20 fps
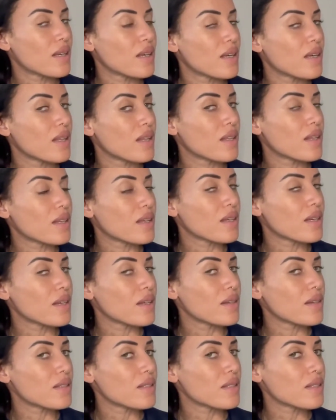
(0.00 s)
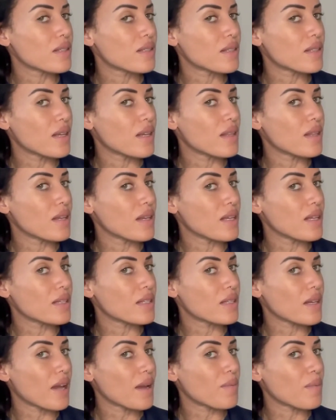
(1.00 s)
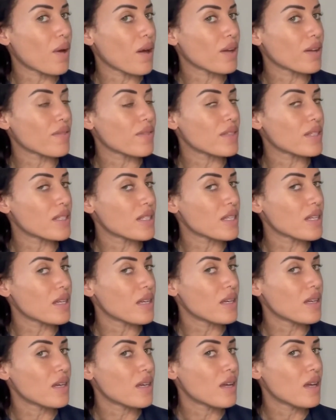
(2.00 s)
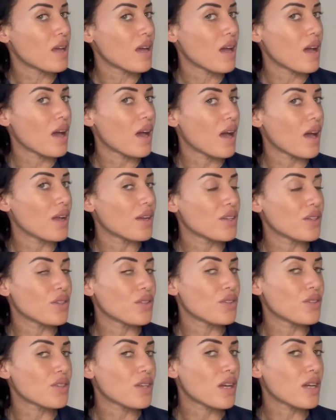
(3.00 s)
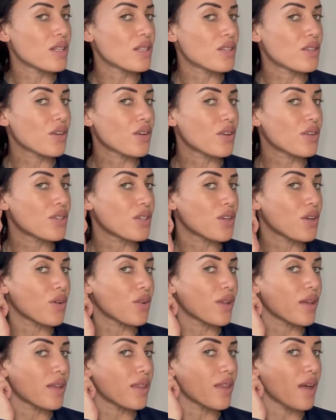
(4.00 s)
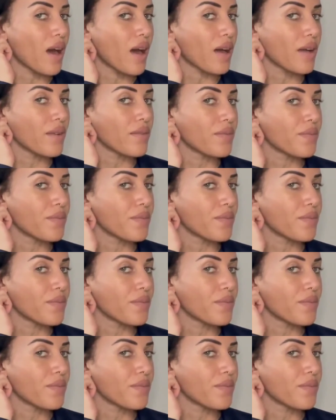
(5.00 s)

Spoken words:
in the inside part of the C, and you just are going to go like that.